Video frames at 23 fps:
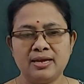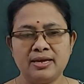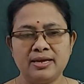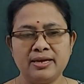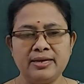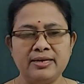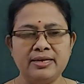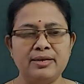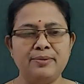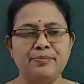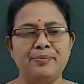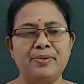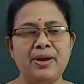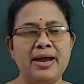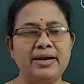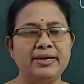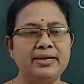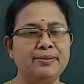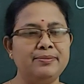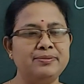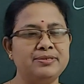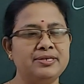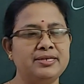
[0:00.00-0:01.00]
In
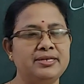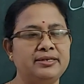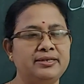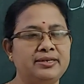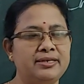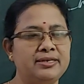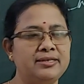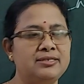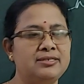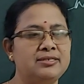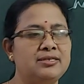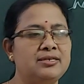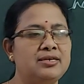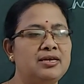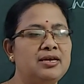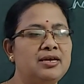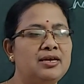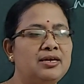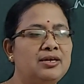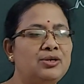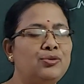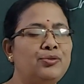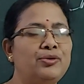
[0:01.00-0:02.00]
imperative sentence,
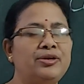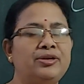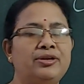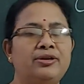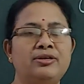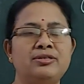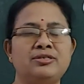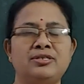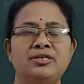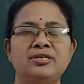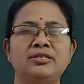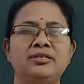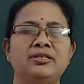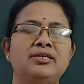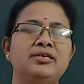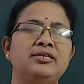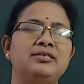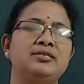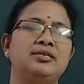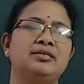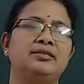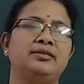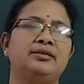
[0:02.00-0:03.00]
2 interesting
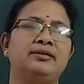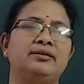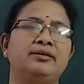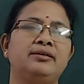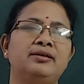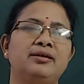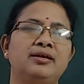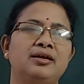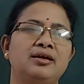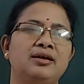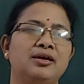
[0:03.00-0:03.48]
things are there.